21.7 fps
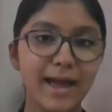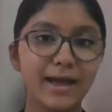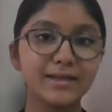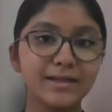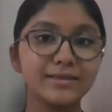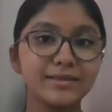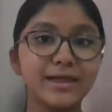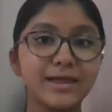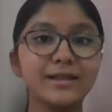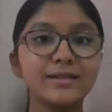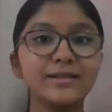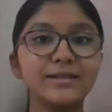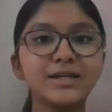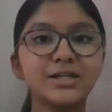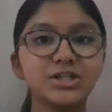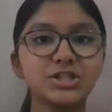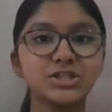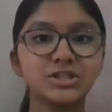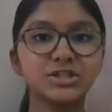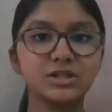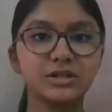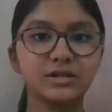And then the
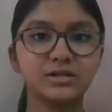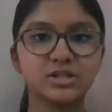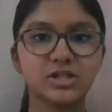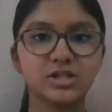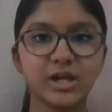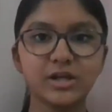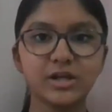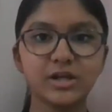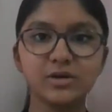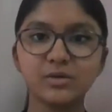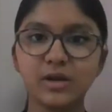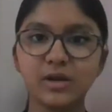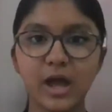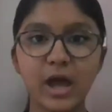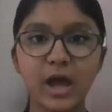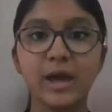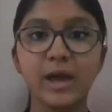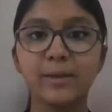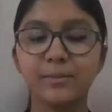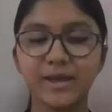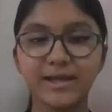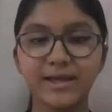schedule,
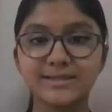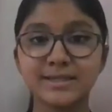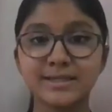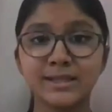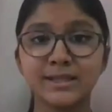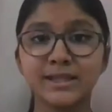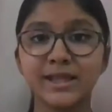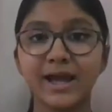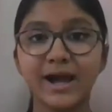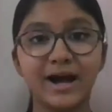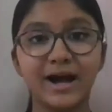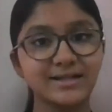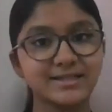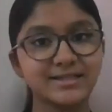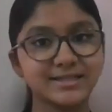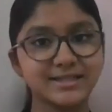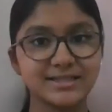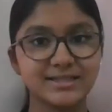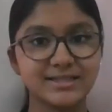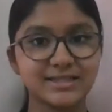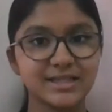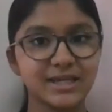I'm guessing they asked
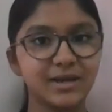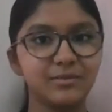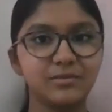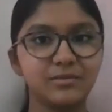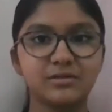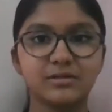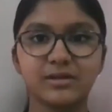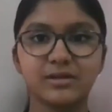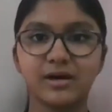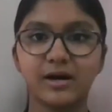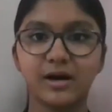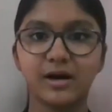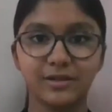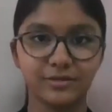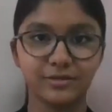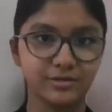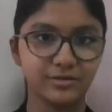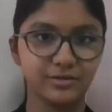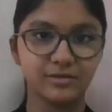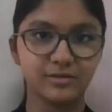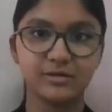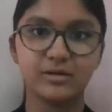the same to the
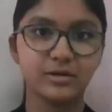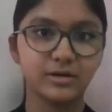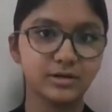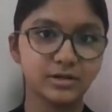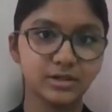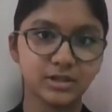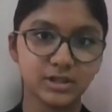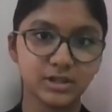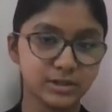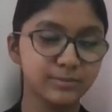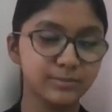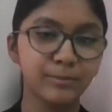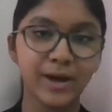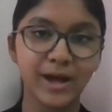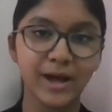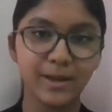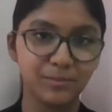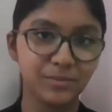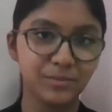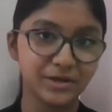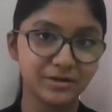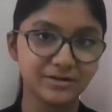other my
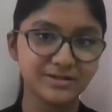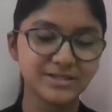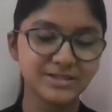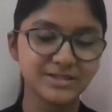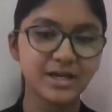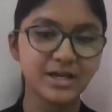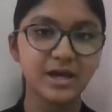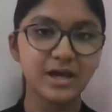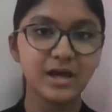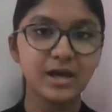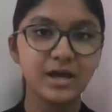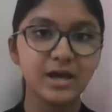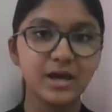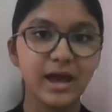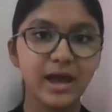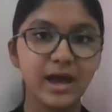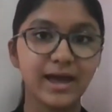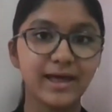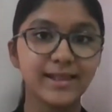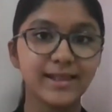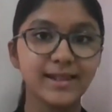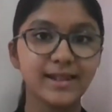peers.
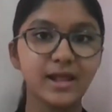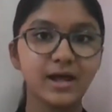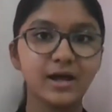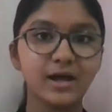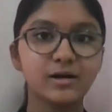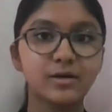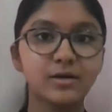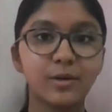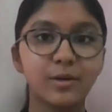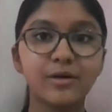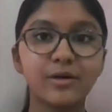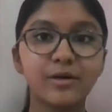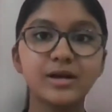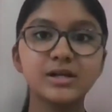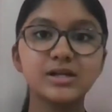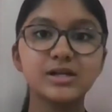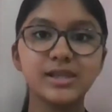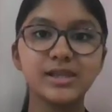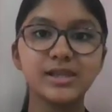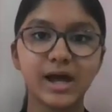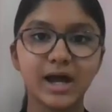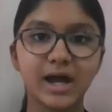And according to
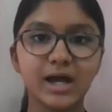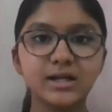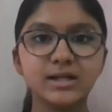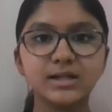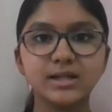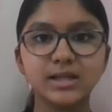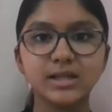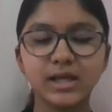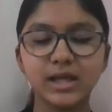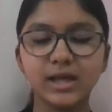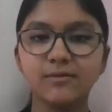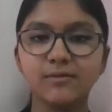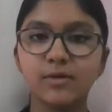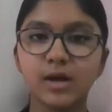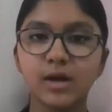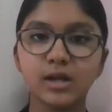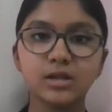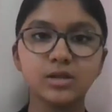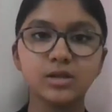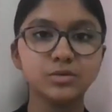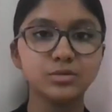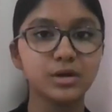that, they
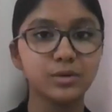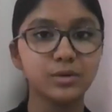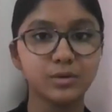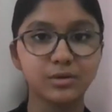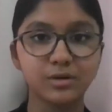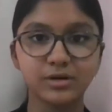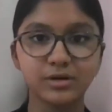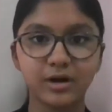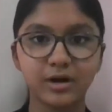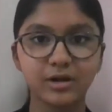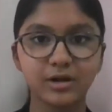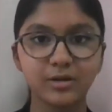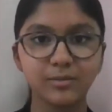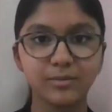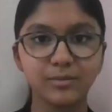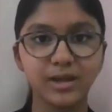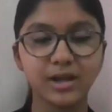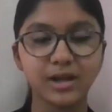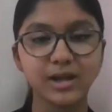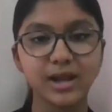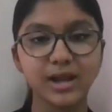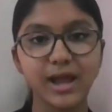went through the whole
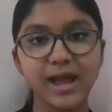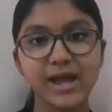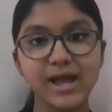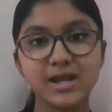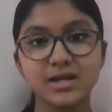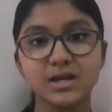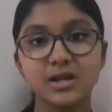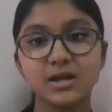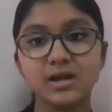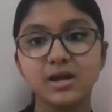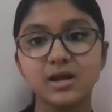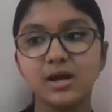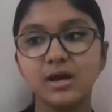document and